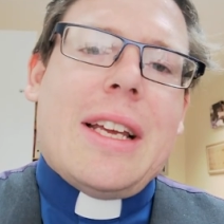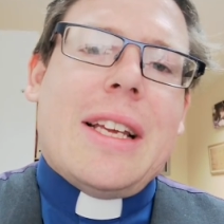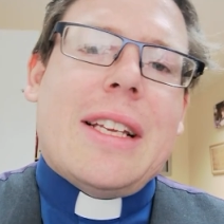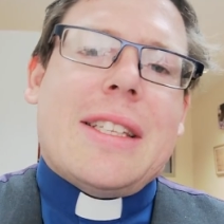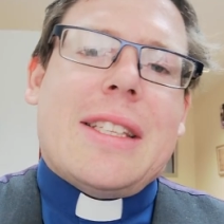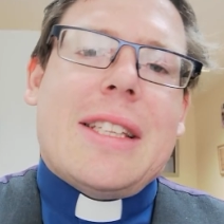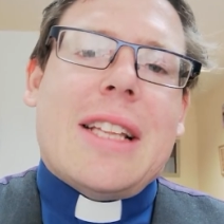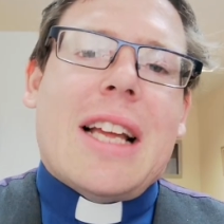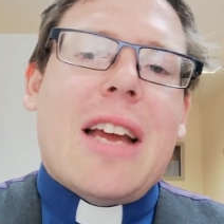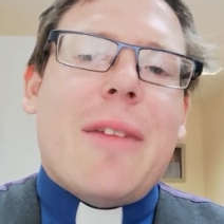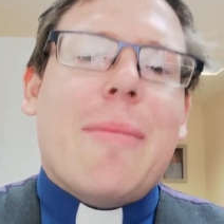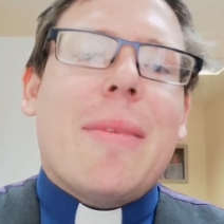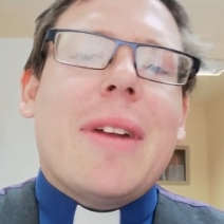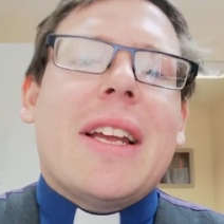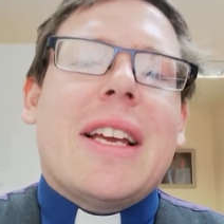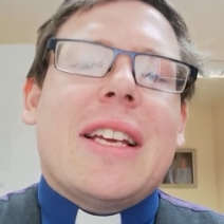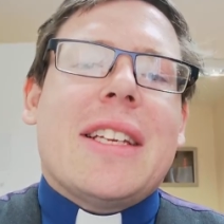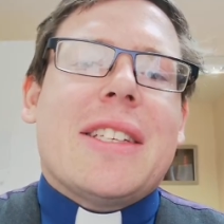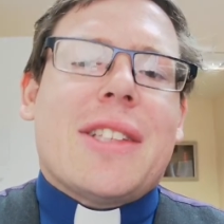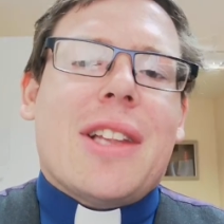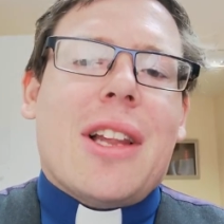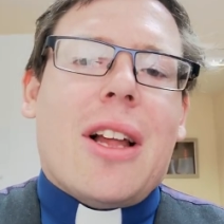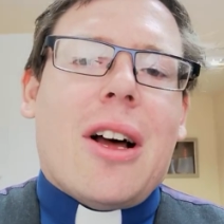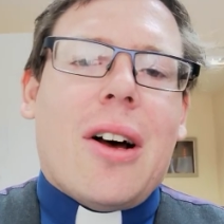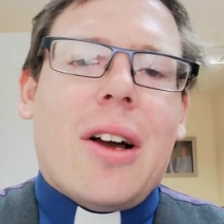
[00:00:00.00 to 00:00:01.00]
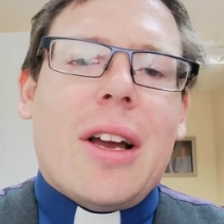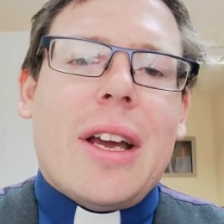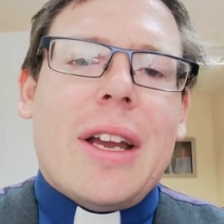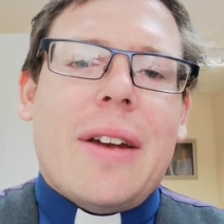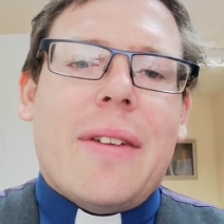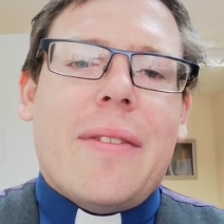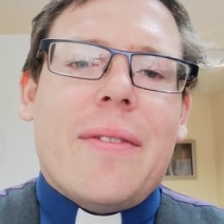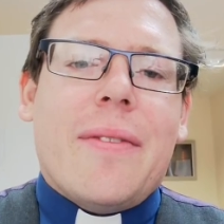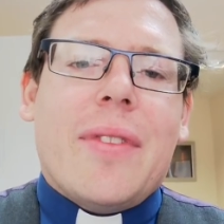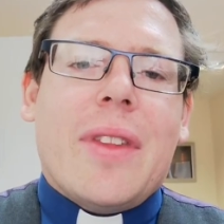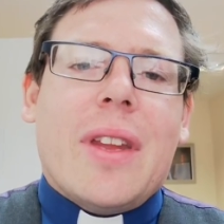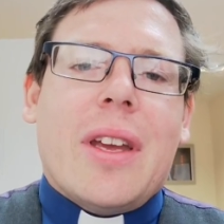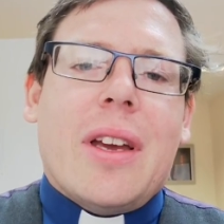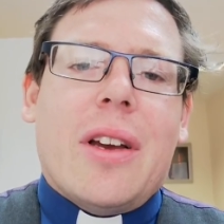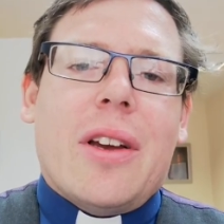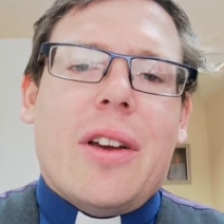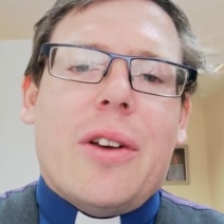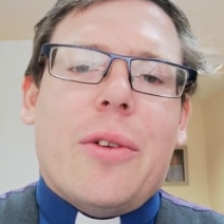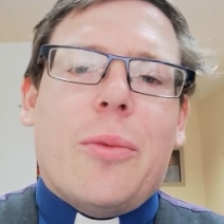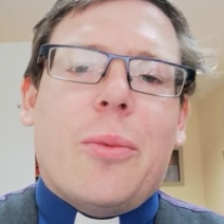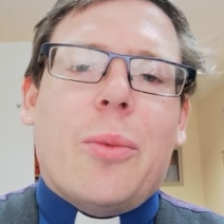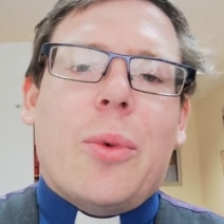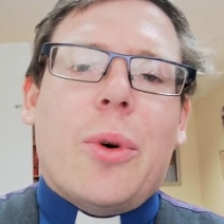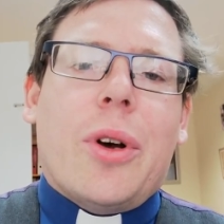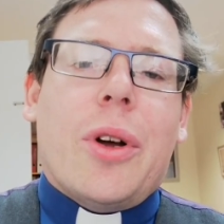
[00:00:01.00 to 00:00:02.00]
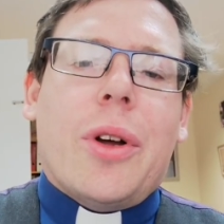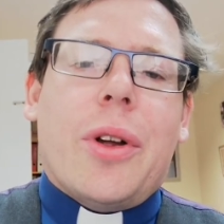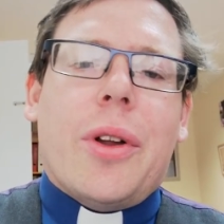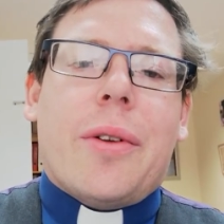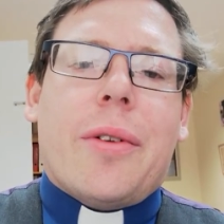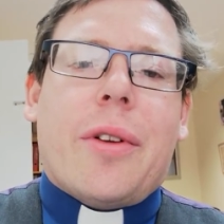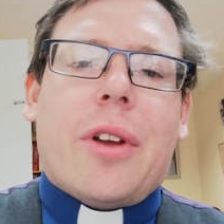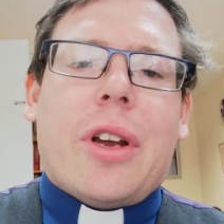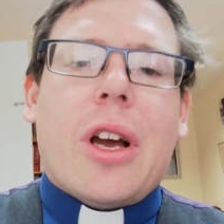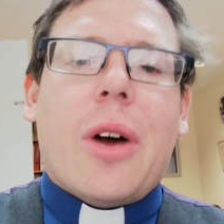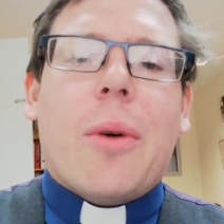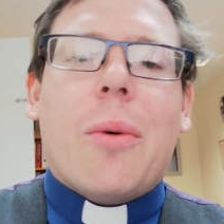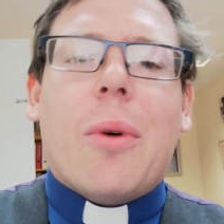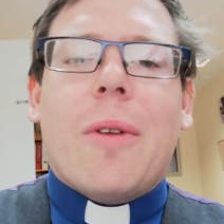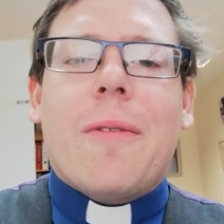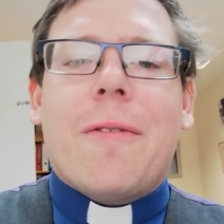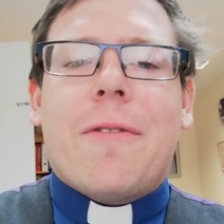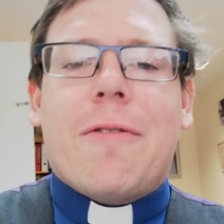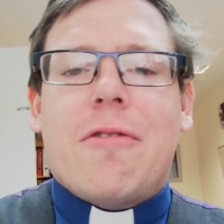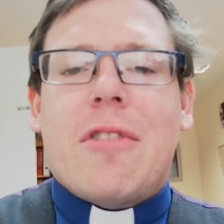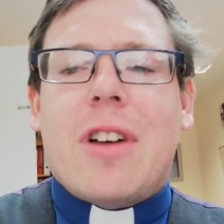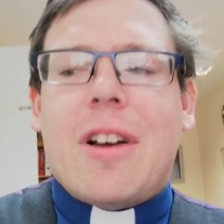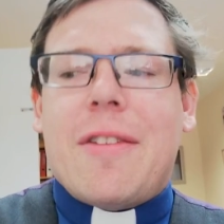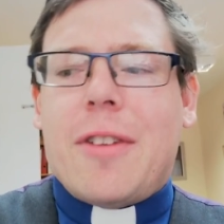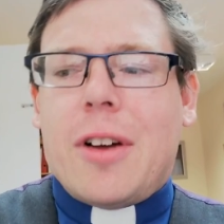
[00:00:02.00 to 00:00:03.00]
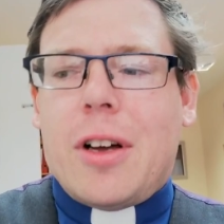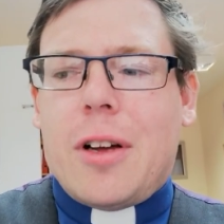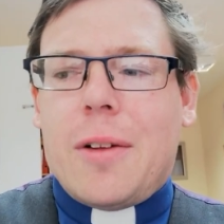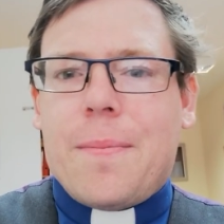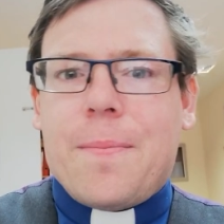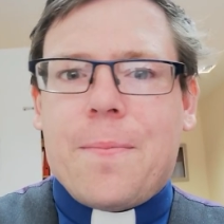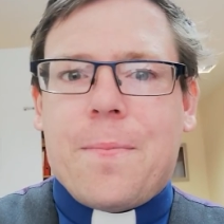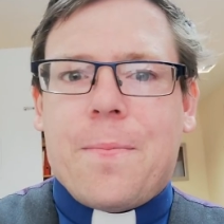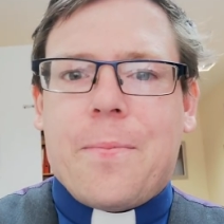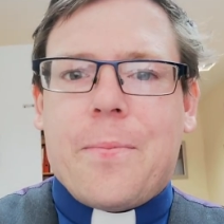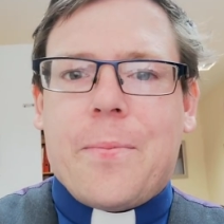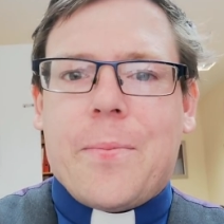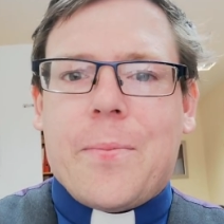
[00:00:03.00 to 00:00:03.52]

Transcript: his name and his line would go on forever.